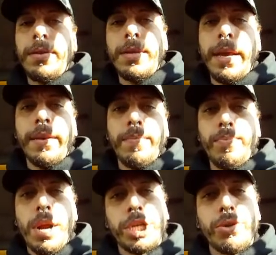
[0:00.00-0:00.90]
Like,
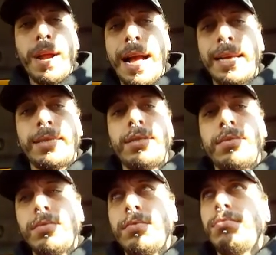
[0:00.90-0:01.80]
pressurized.
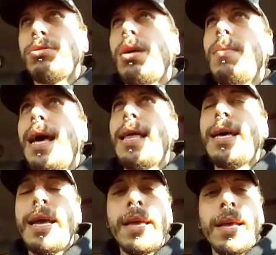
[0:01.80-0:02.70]
Something like
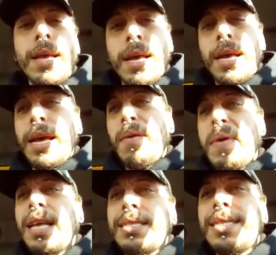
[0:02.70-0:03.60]
that. It
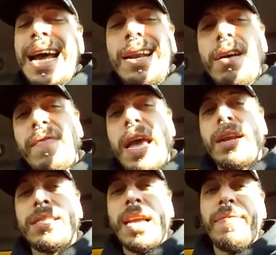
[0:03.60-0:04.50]
means there's not enough air
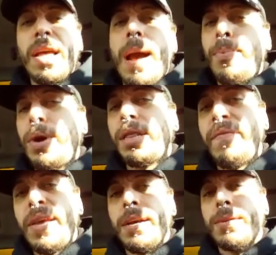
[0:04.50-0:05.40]
to safely operate the
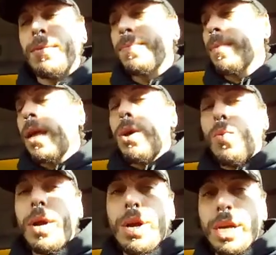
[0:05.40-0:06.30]
vehicle.
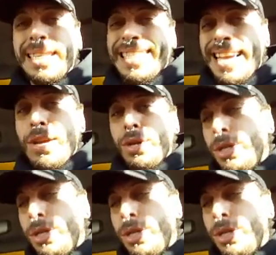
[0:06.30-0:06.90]
We're going to continue to